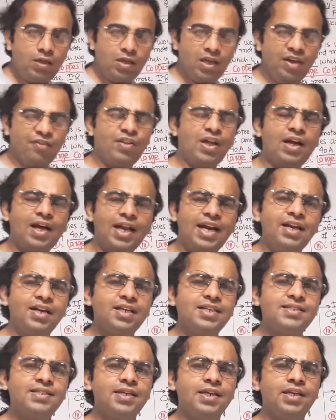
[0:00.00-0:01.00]
if the current
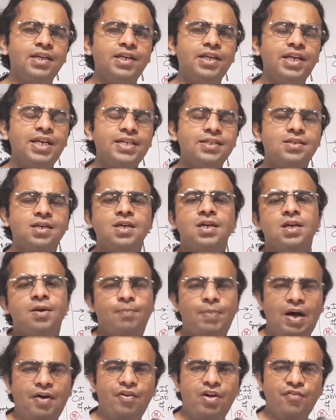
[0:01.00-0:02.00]
is increased,
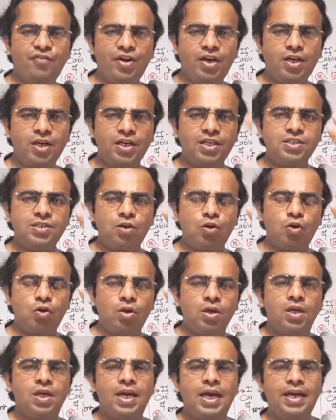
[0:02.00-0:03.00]
power factor is
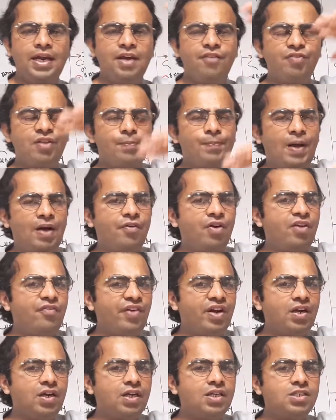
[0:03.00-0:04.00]
low, and if the power
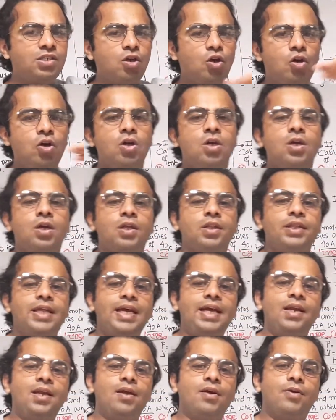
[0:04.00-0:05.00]
factor is low,
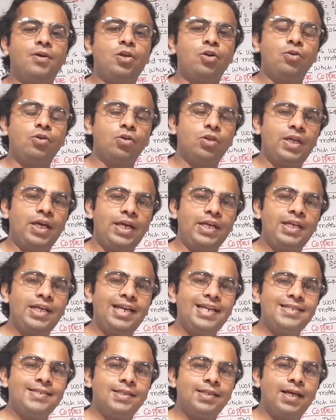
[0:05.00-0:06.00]
then due to the
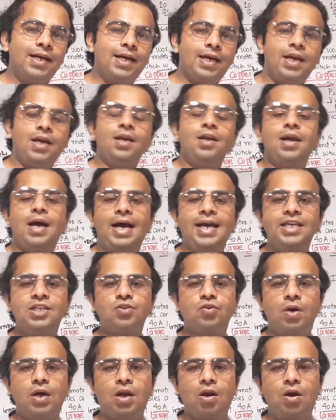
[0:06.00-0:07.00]
increase in the current, I
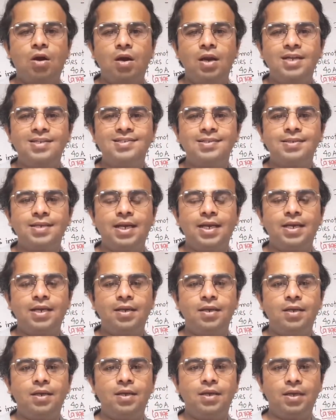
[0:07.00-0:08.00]
square or losses are
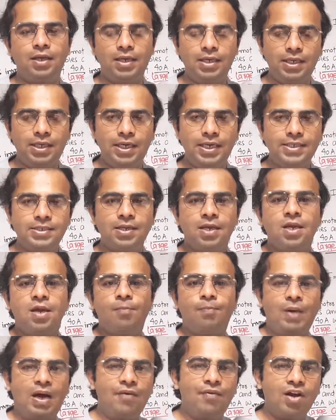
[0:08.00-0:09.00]
increased,
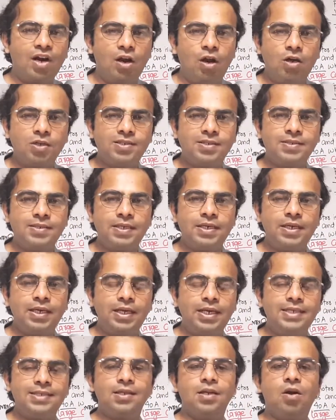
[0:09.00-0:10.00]
power losses
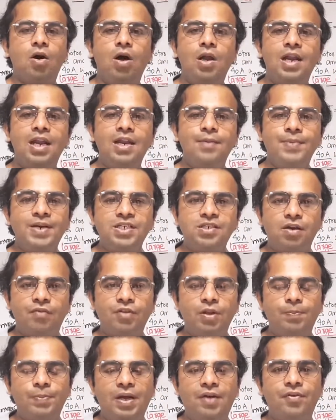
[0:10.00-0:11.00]
increase in all elements of
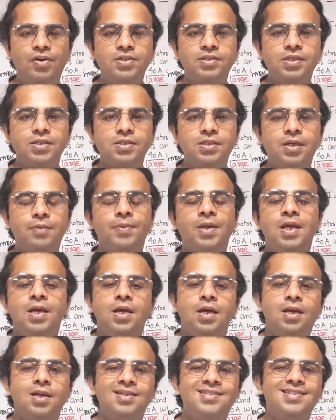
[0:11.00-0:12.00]
the power system,
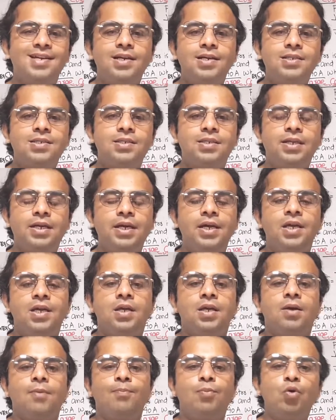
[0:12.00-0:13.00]
results the
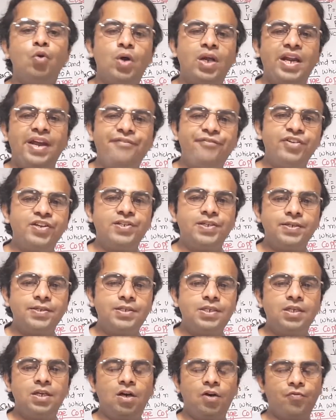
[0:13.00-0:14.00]
poor
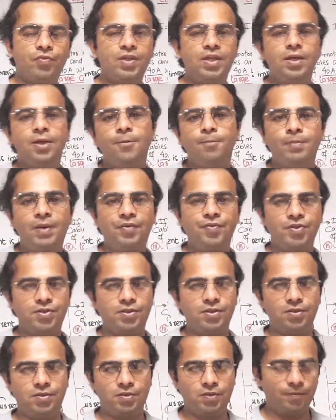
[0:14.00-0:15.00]
efficiency of the power
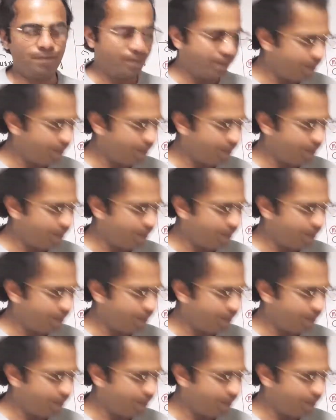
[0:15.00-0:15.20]
system.